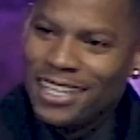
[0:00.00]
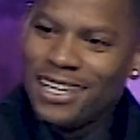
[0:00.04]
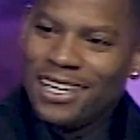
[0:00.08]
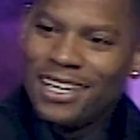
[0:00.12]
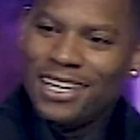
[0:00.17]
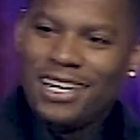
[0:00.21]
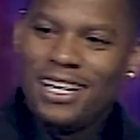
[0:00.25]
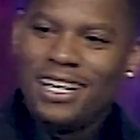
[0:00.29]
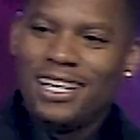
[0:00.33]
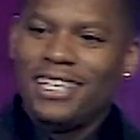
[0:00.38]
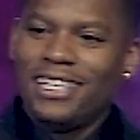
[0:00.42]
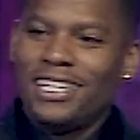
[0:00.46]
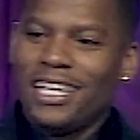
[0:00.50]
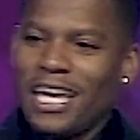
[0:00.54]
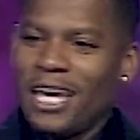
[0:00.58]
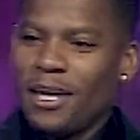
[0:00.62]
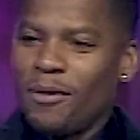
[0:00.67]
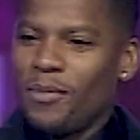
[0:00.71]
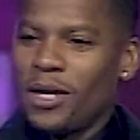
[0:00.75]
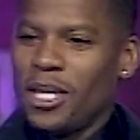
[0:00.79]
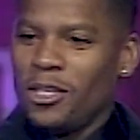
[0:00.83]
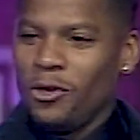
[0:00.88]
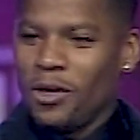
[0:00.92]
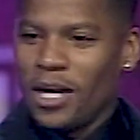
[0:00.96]
Goddamn,
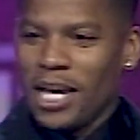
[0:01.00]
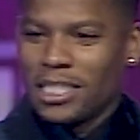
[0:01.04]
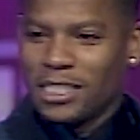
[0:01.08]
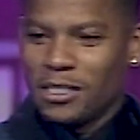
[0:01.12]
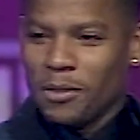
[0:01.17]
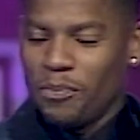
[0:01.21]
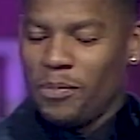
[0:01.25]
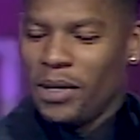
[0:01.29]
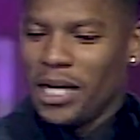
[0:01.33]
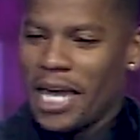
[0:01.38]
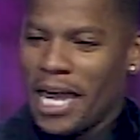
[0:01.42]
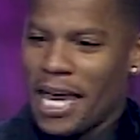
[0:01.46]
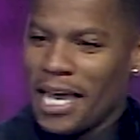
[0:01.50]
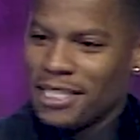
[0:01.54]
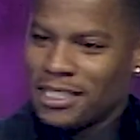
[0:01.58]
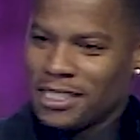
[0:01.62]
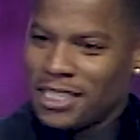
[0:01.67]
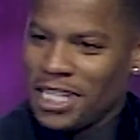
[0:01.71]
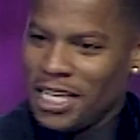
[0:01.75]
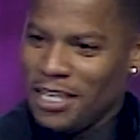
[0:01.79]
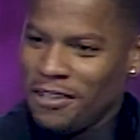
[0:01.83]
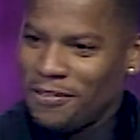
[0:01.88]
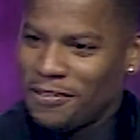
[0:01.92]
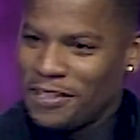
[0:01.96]
man, you got some big ass
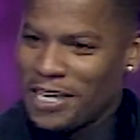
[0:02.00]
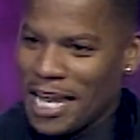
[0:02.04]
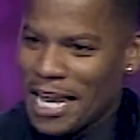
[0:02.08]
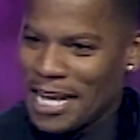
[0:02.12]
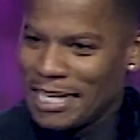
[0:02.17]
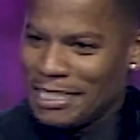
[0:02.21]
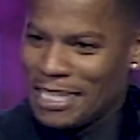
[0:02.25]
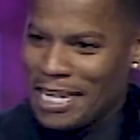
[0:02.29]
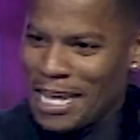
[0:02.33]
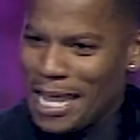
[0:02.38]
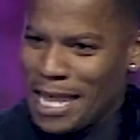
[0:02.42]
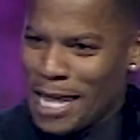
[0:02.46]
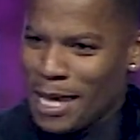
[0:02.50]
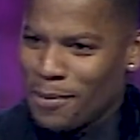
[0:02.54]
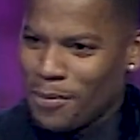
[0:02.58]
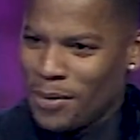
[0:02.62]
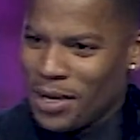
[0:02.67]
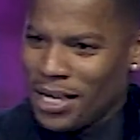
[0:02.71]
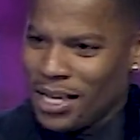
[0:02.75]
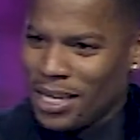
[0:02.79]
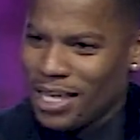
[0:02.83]
teeth. Goddamn, man.